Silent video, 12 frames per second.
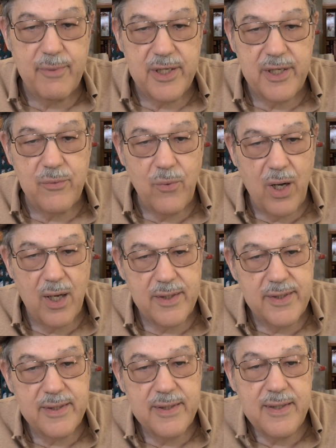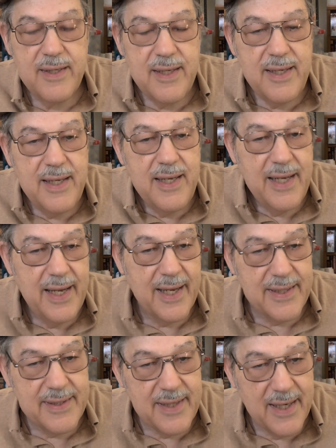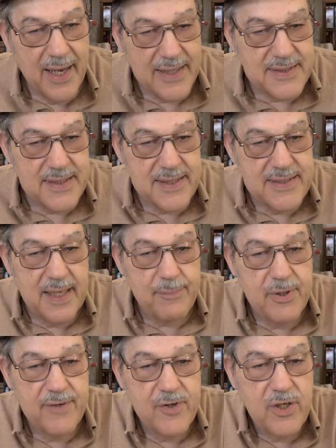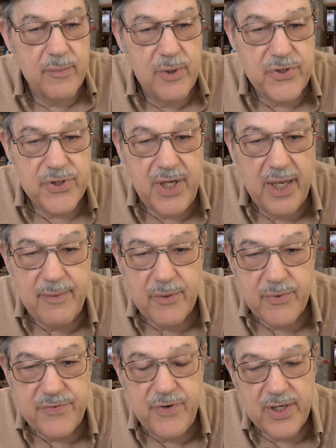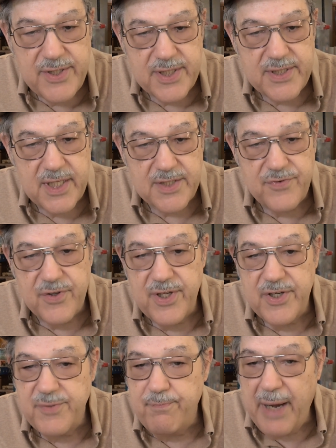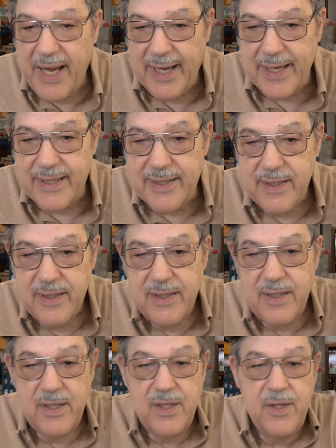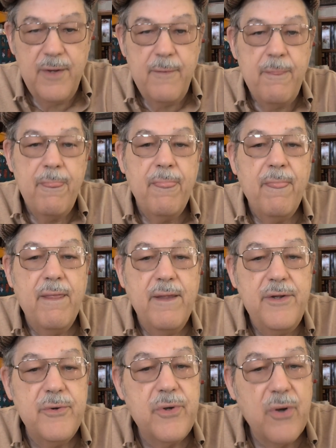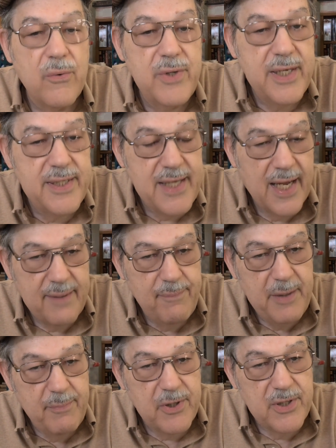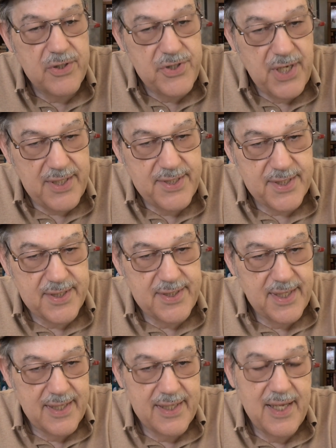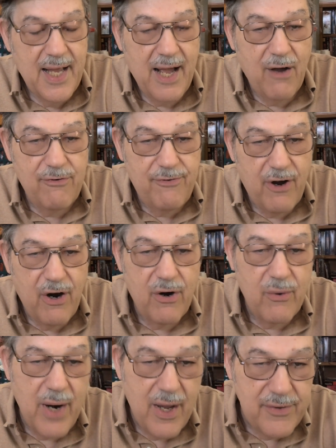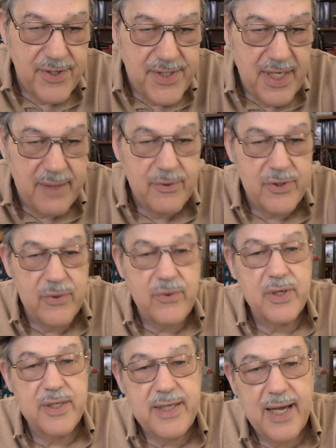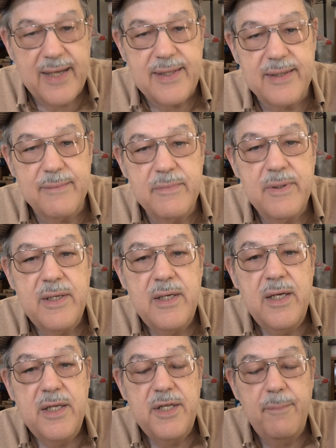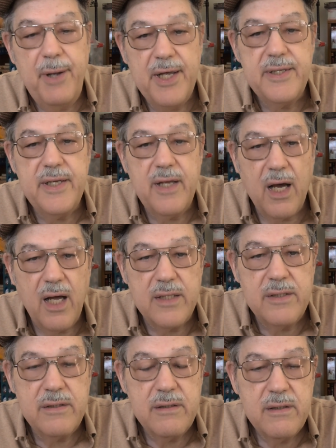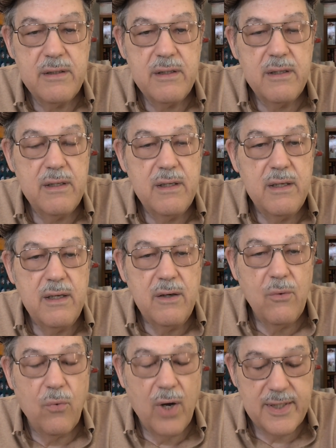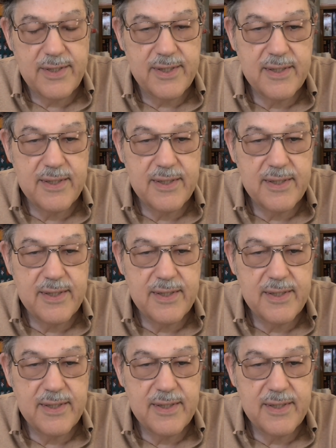you want. And as an example of a commercial game that was very successful, there's Bang. You could only attack people adjacent, and how far around the table you could attack them depended on what